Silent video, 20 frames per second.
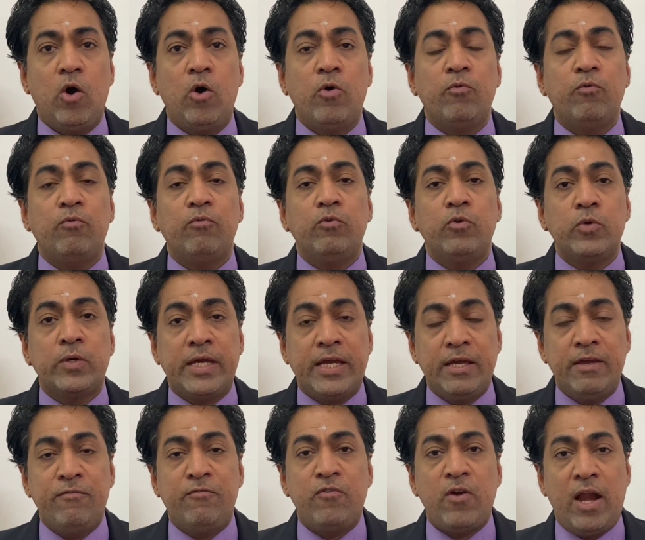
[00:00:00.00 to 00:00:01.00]

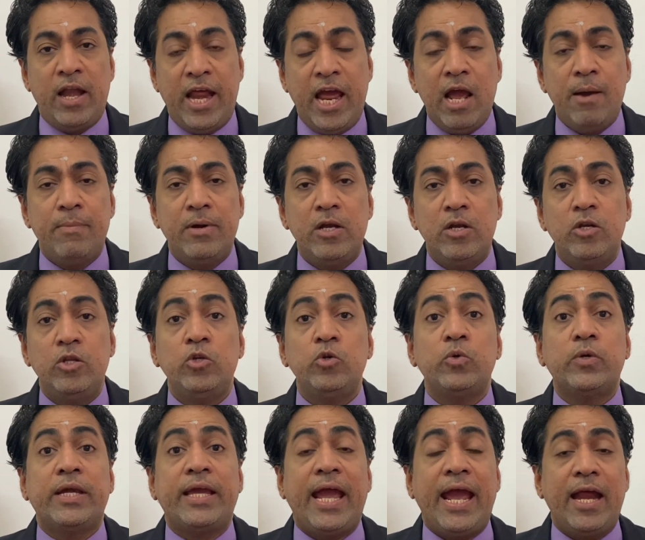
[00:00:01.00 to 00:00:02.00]
if you are liable,
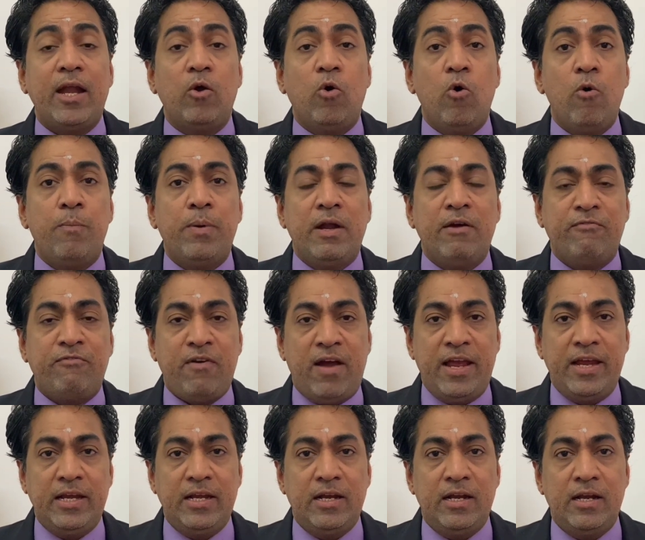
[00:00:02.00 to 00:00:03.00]
you can open a
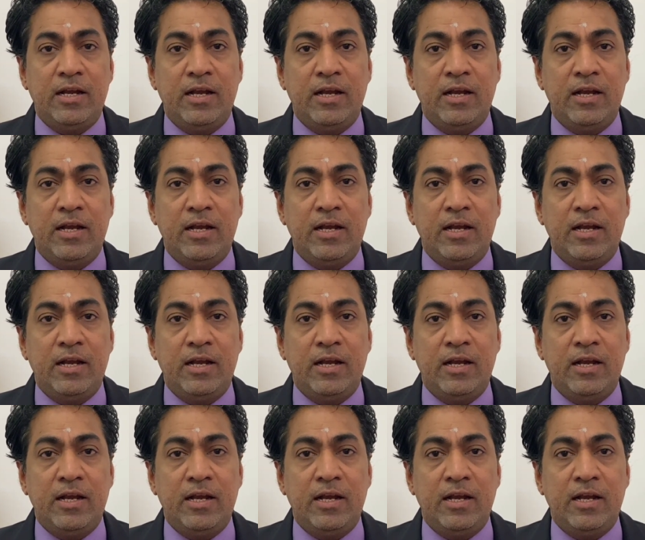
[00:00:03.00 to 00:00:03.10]
file.